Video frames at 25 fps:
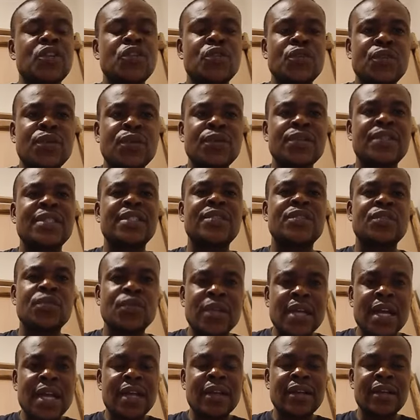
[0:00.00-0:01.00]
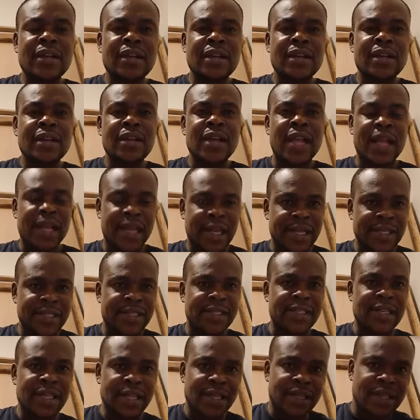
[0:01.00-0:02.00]
Sudan, like I
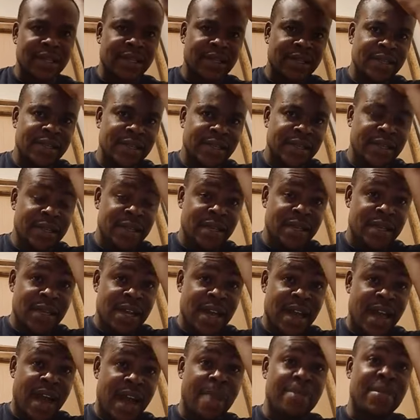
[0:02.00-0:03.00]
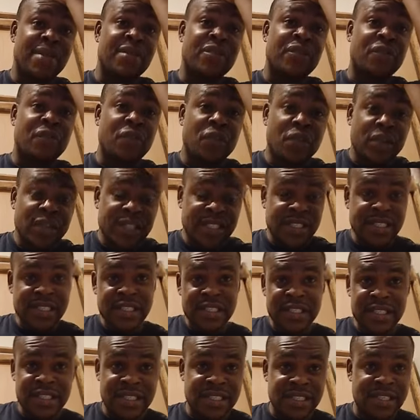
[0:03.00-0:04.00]
said, have been funding
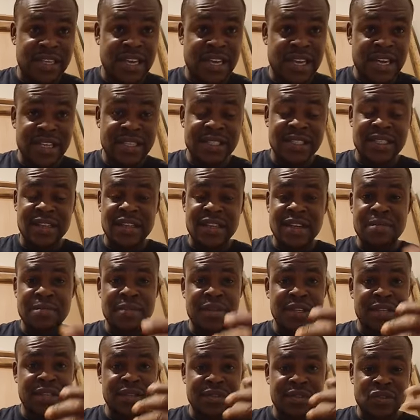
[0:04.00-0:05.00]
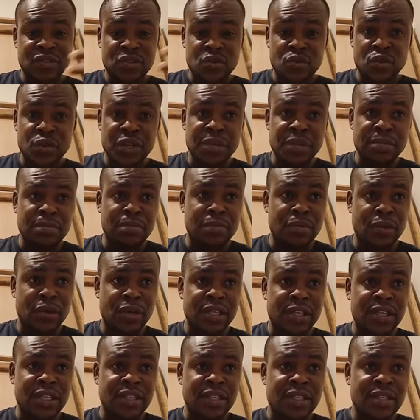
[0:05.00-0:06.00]
these guys, have been throwing
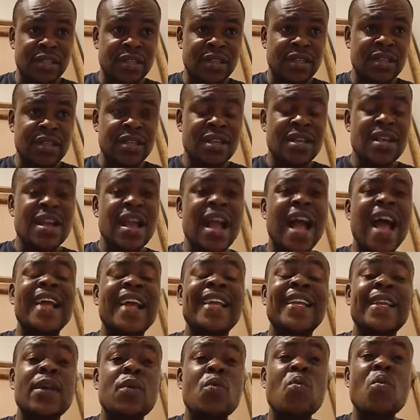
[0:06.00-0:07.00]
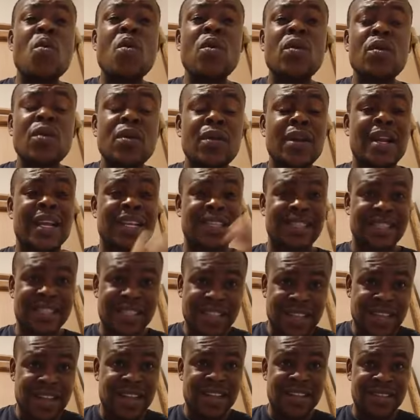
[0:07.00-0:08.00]
money, and the world
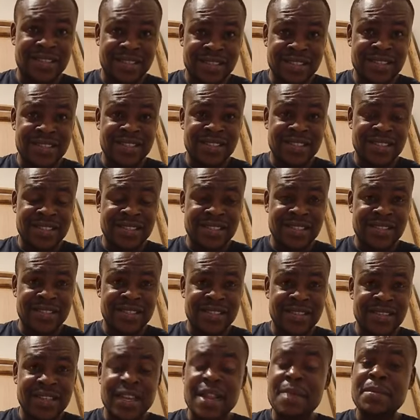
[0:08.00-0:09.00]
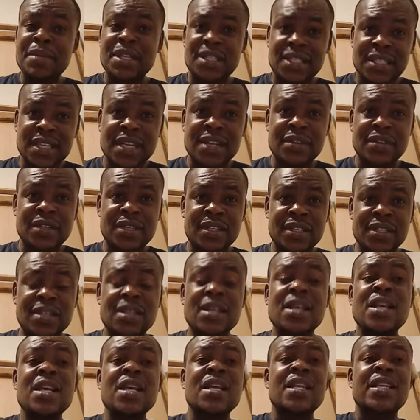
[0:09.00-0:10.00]
understand. Let me tell you this:
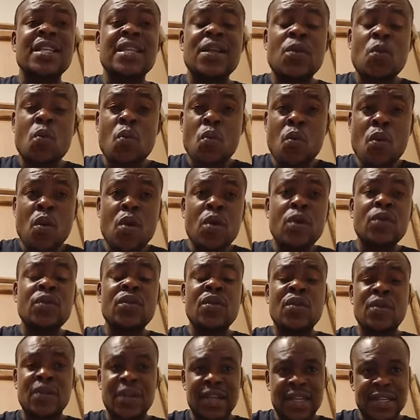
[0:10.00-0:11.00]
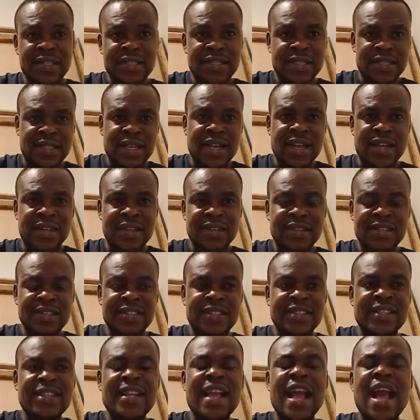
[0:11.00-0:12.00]
the world understand,
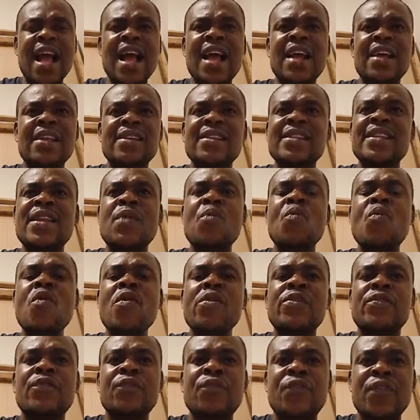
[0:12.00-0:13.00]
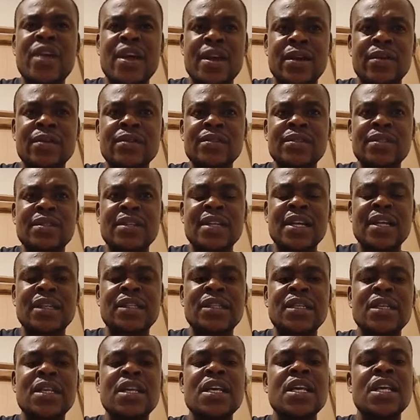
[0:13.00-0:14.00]
and the world felt that
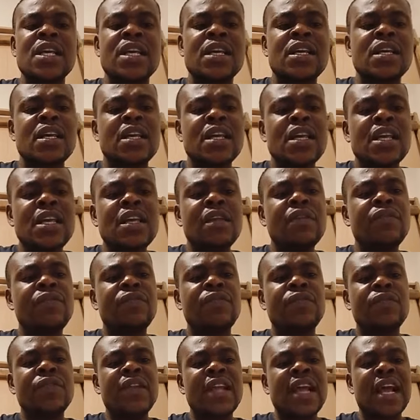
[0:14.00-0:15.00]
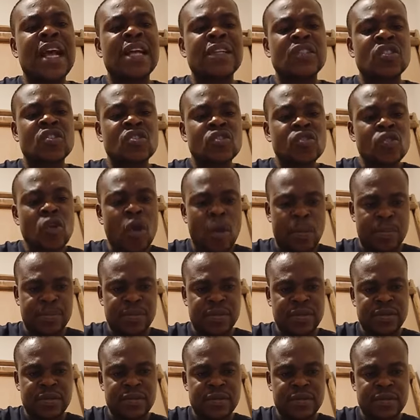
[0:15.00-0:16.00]
if they are stopped,